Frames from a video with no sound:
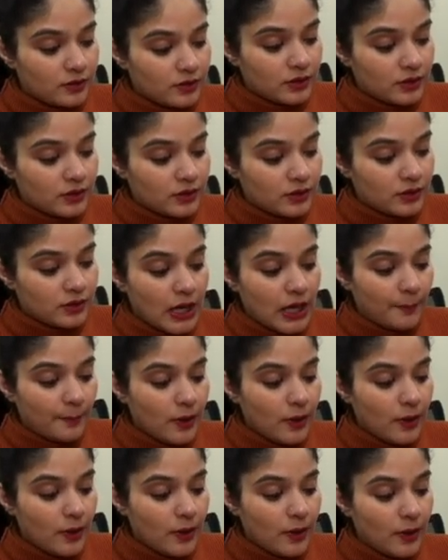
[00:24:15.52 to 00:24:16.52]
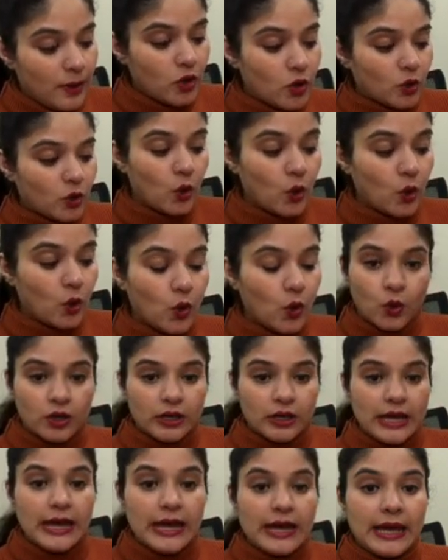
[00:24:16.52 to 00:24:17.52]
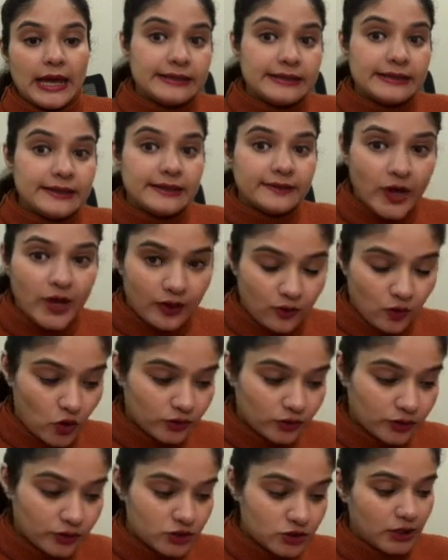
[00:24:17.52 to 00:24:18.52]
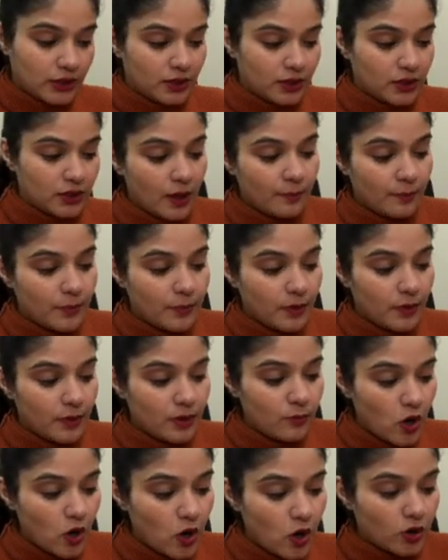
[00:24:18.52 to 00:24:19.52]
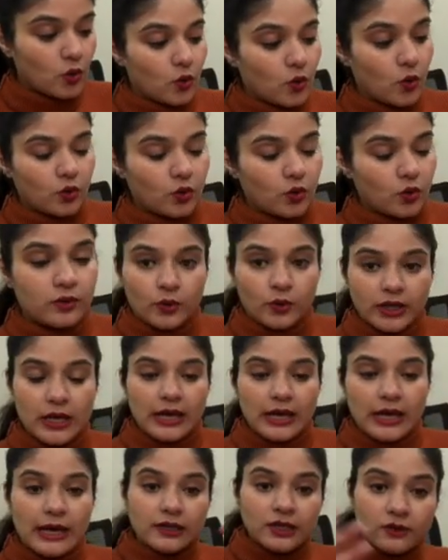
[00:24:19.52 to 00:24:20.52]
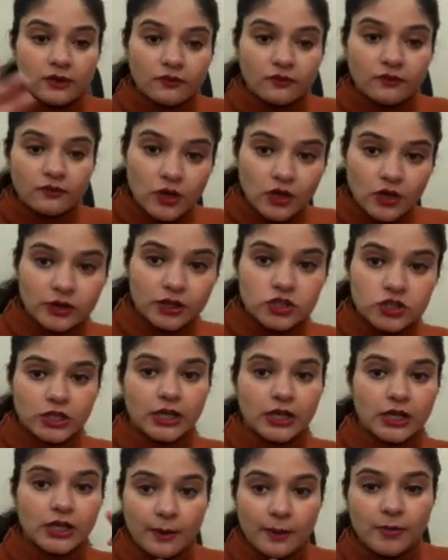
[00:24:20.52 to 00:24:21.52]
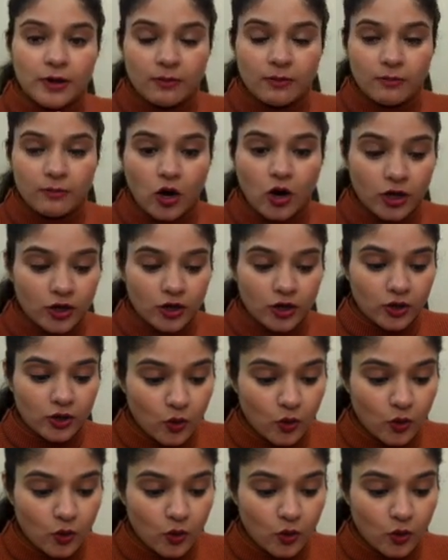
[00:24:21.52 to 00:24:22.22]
double bond O, anywhere on the chain, double bond O. Okay, anywhere on the chain, double bond O